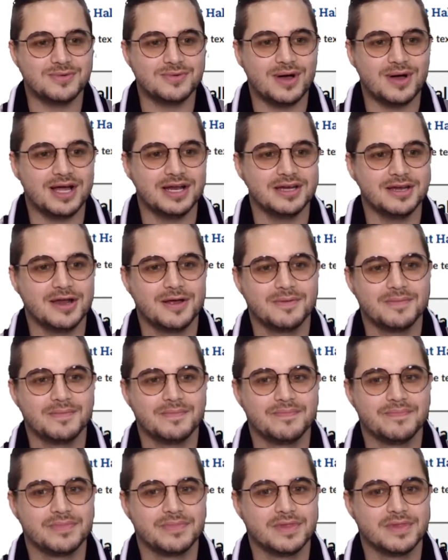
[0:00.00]
one?
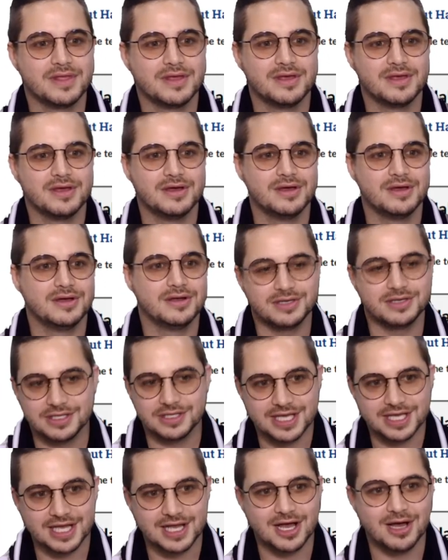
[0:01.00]
Did
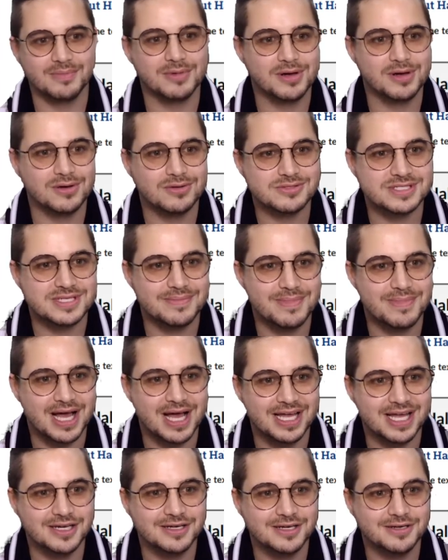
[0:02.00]
they come close to
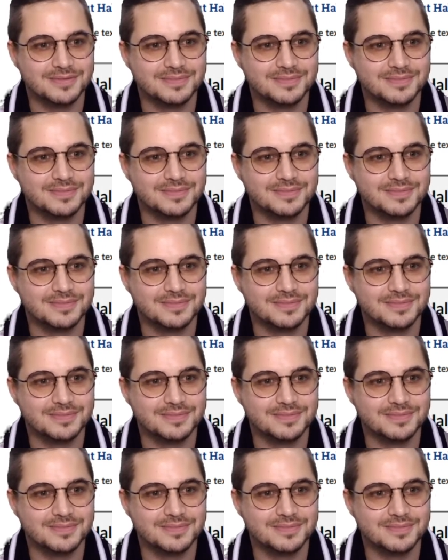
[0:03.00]
mine?